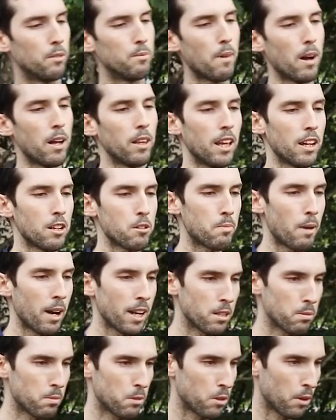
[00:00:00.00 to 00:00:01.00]
my lunch
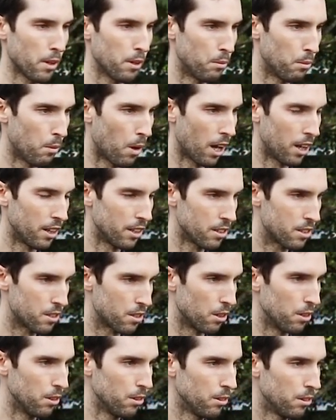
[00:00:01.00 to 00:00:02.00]
break's between one and
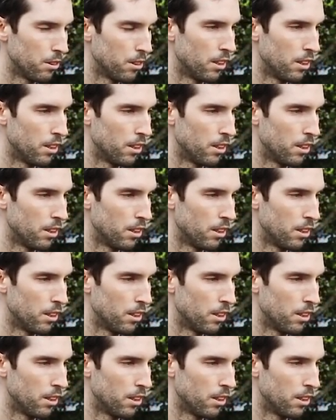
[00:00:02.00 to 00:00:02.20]
two.